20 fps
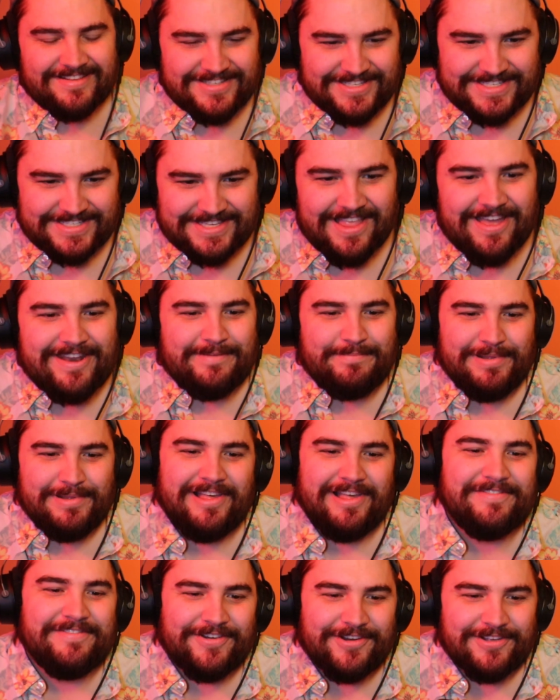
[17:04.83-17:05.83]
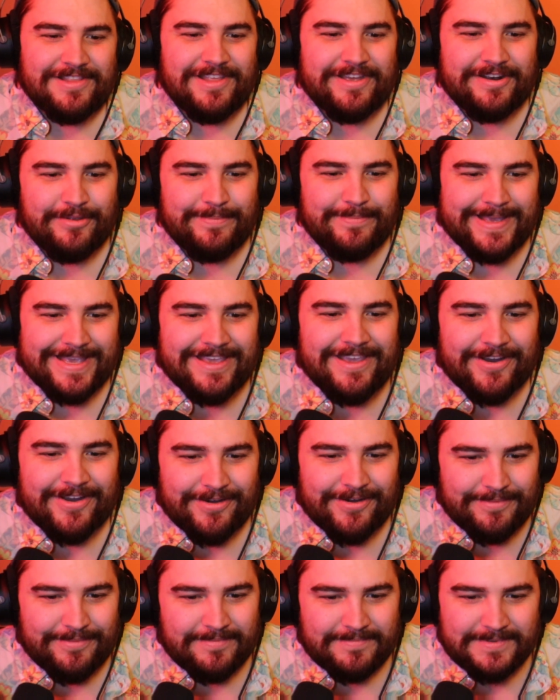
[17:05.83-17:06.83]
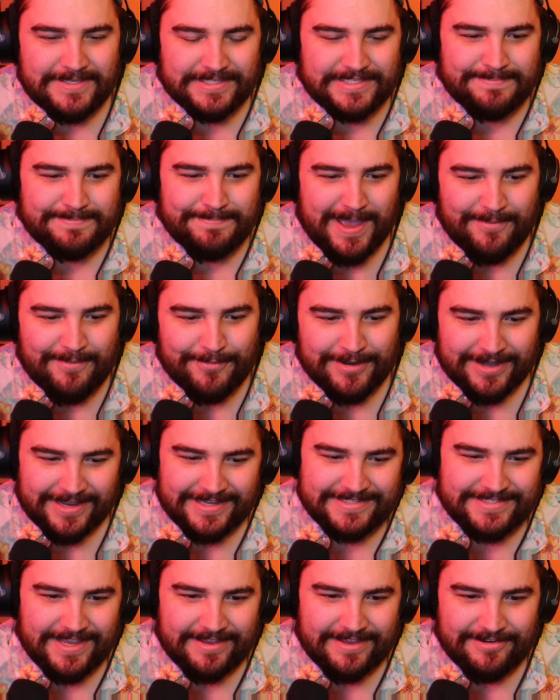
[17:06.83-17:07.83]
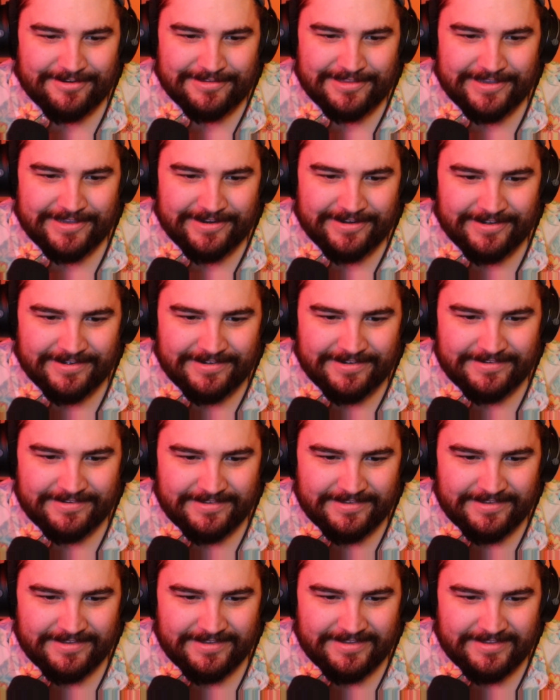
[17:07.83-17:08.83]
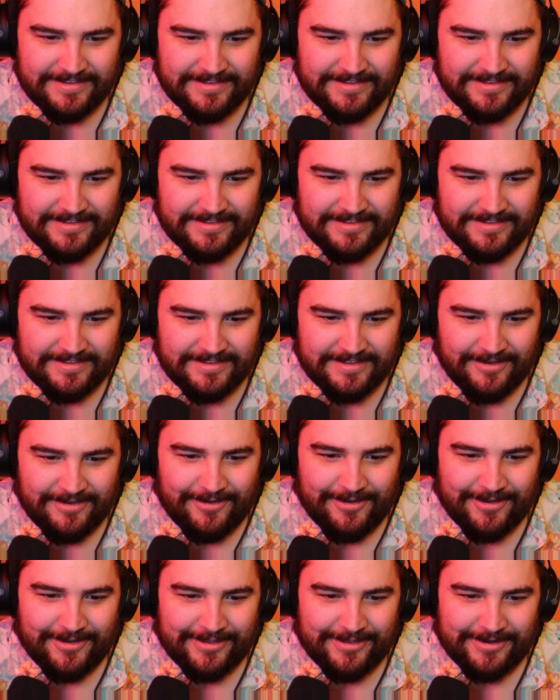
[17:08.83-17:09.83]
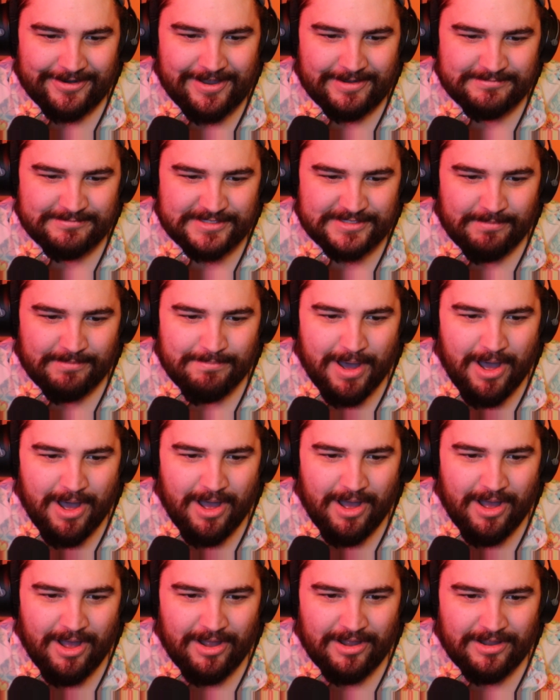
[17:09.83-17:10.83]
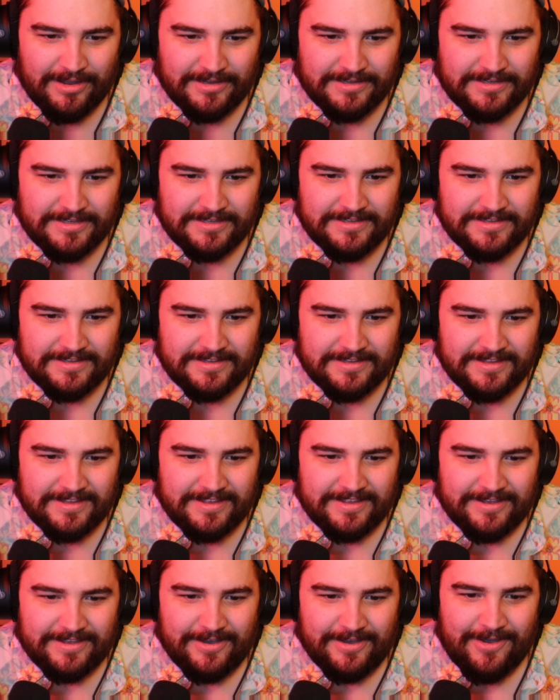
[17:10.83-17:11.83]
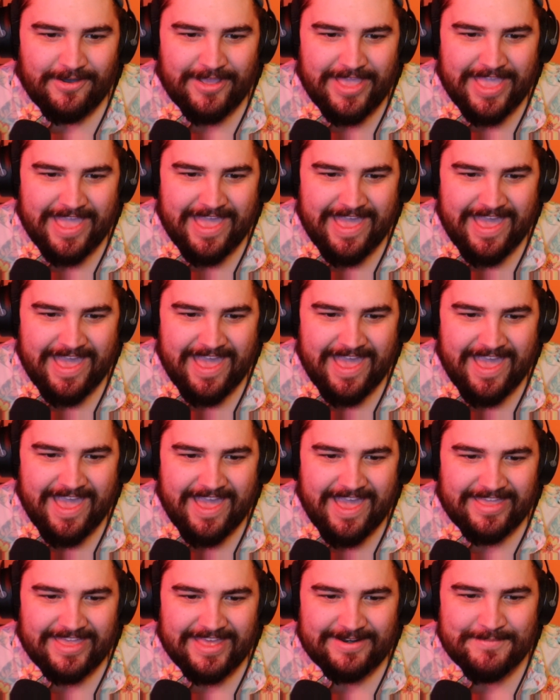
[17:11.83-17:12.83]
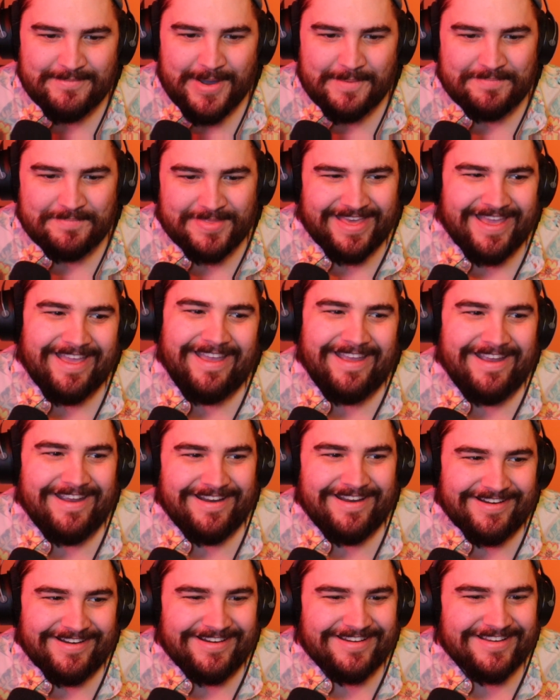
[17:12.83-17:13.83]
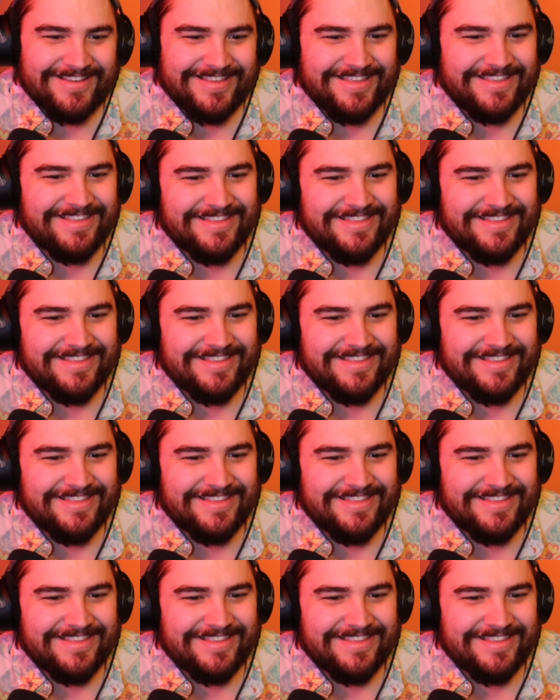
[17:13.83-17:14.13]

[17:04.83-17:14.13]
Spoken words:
Just let it play for a little bit here, despite what I said earlier. Oh, here comes the ball. Oh yeah, get him up there.